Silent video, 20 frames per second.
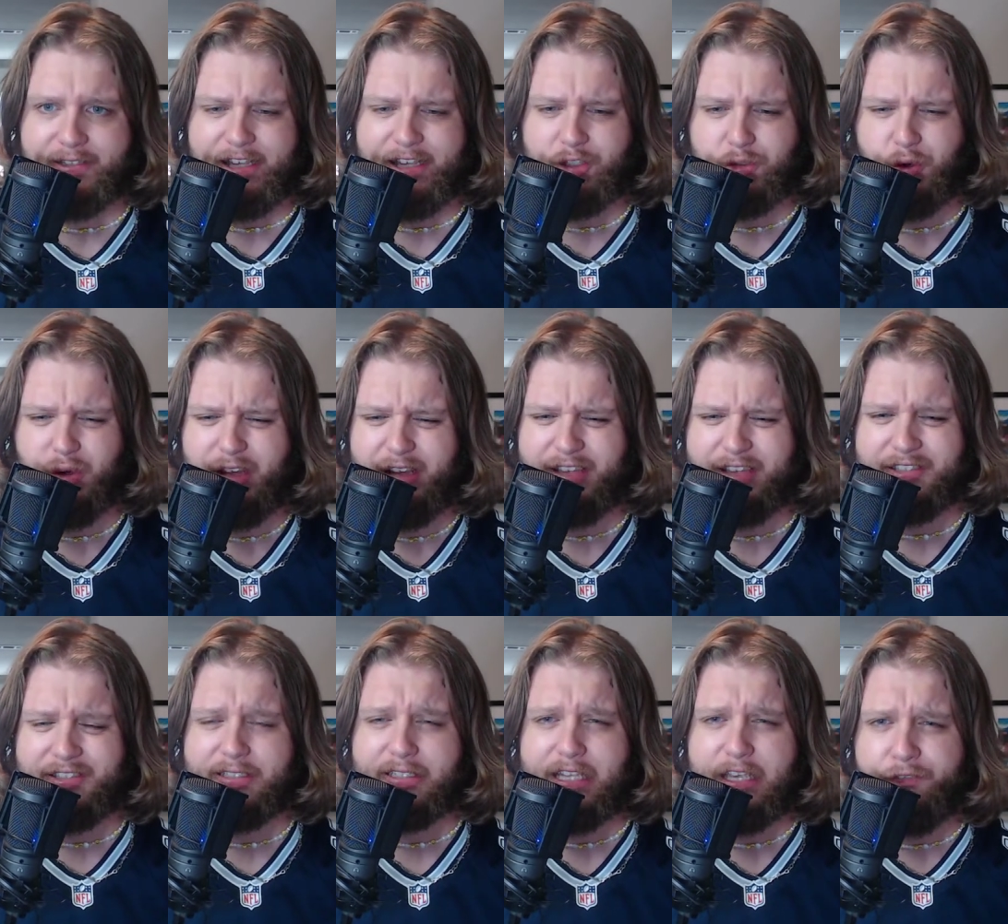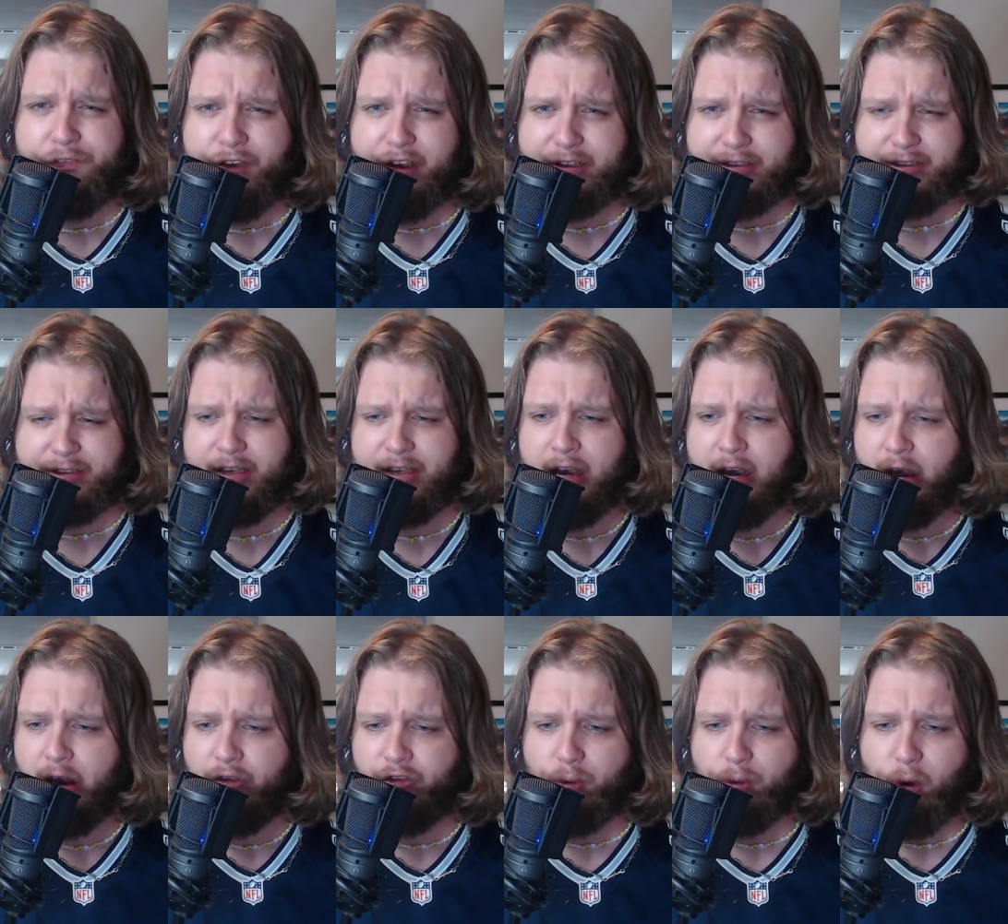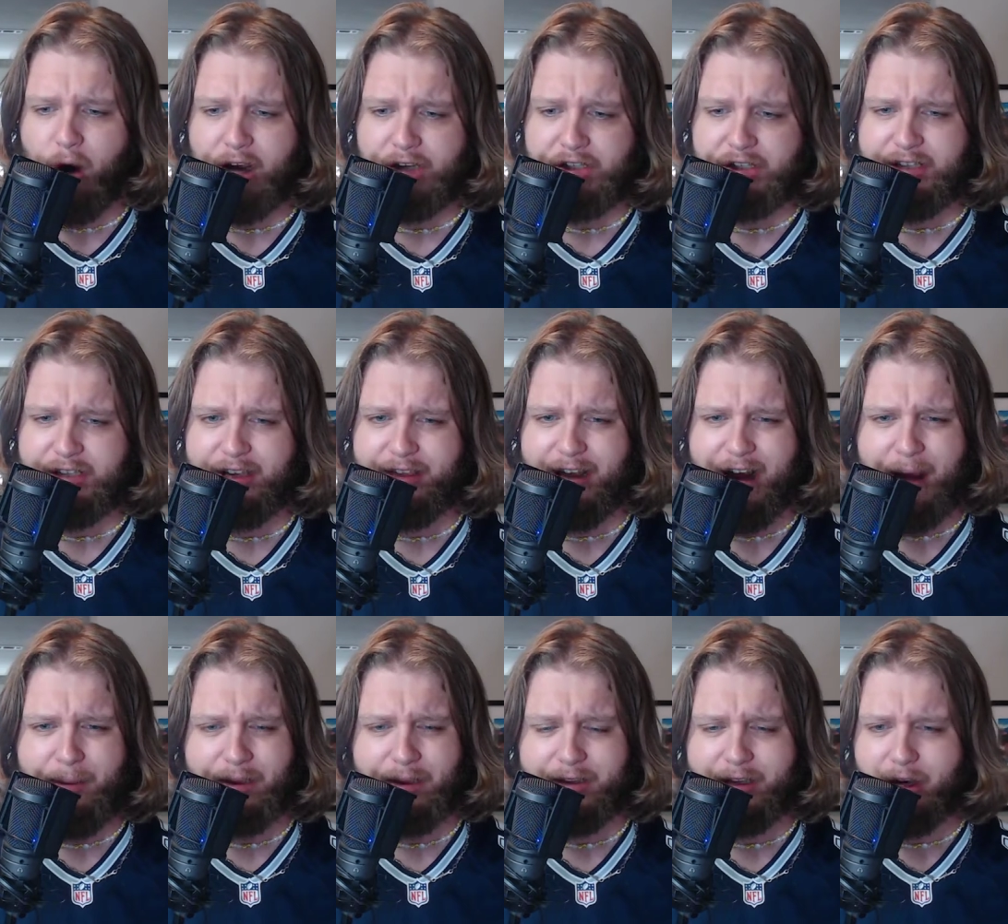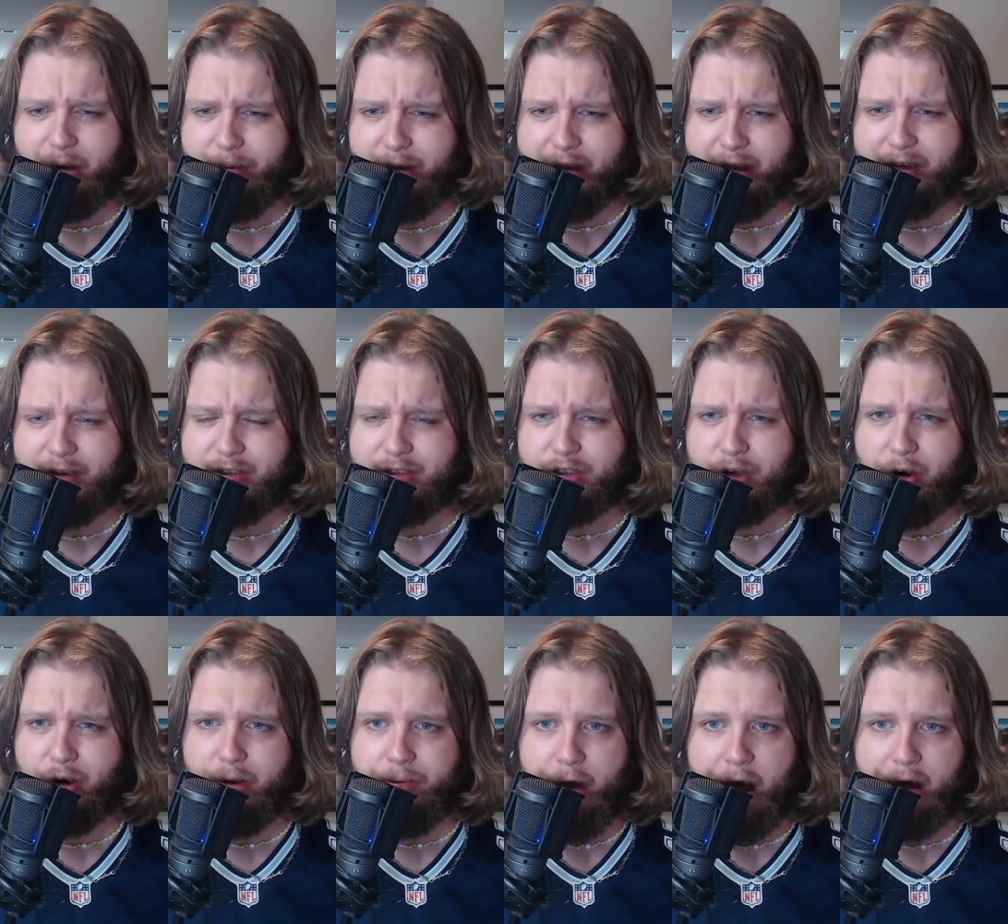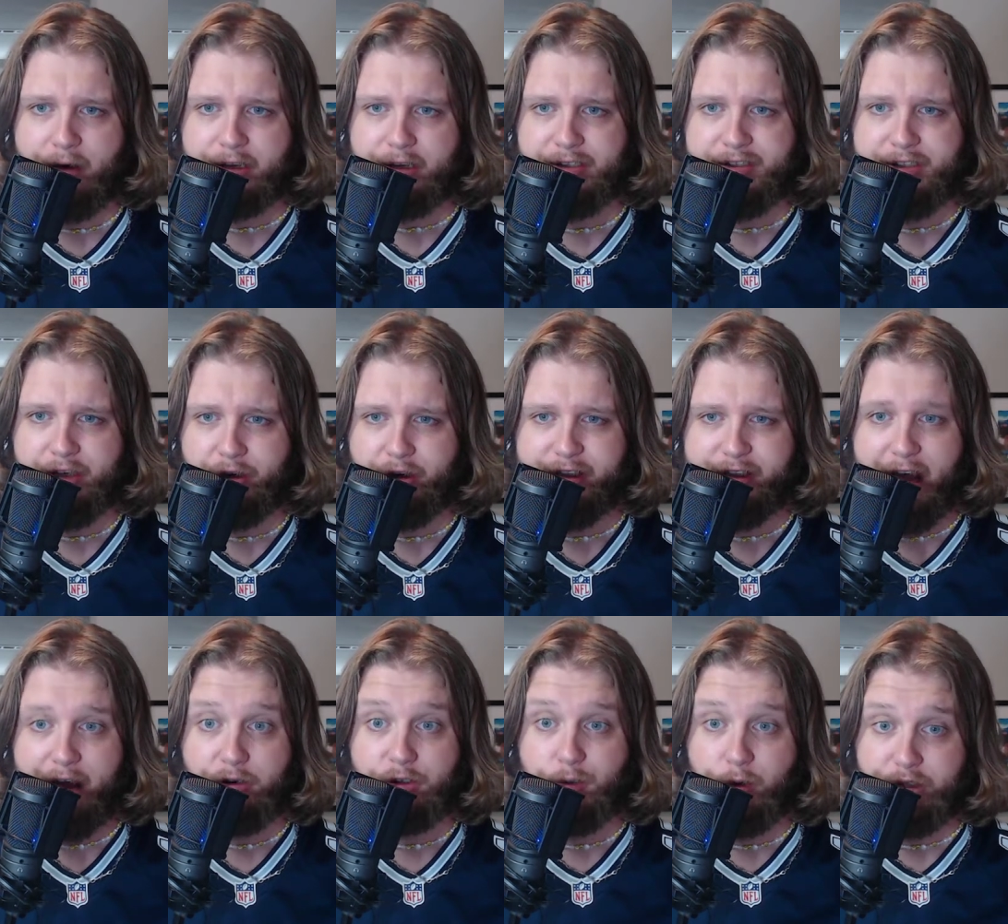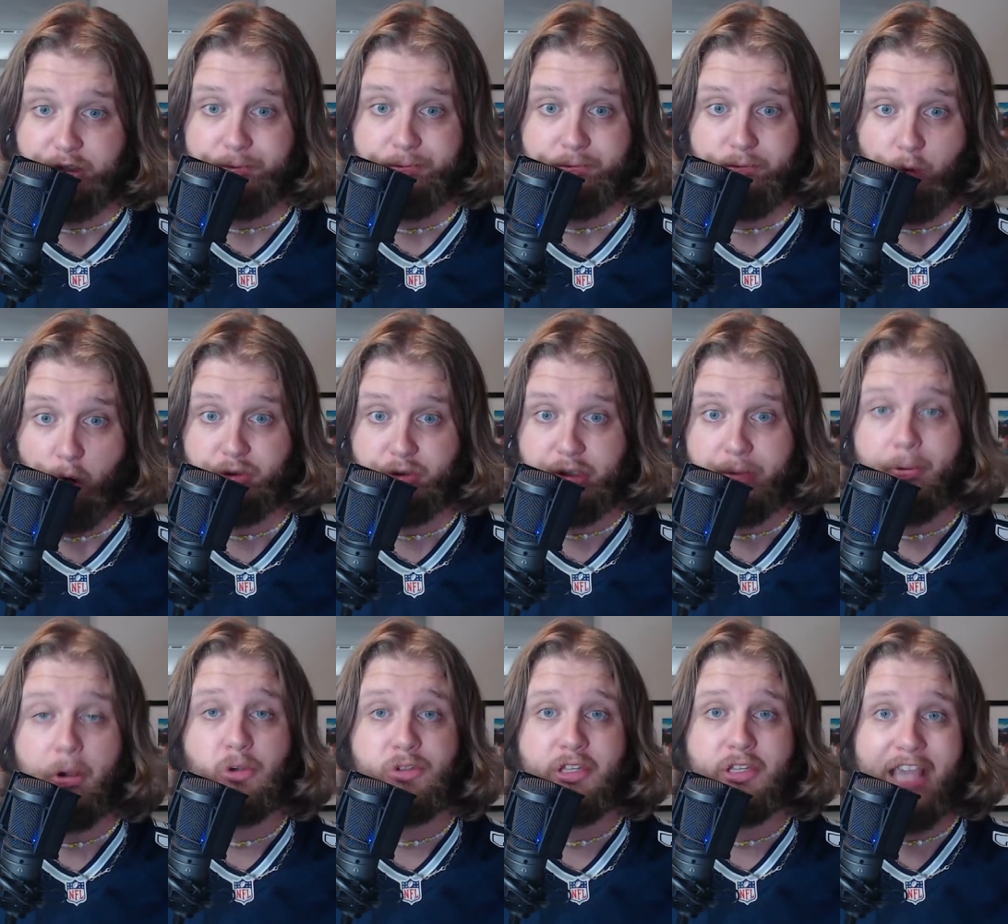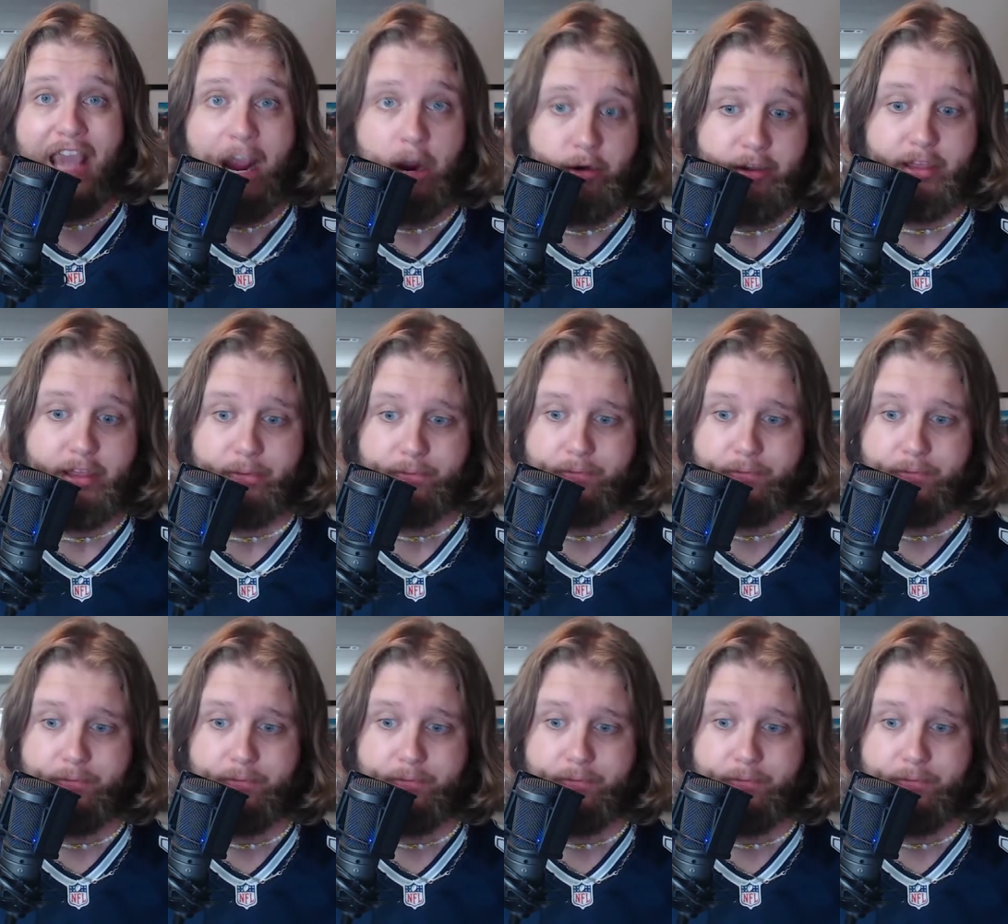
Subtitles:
It's really this defense from Washington that I'm a little bit concerned about, considering that was what was supposed to carry them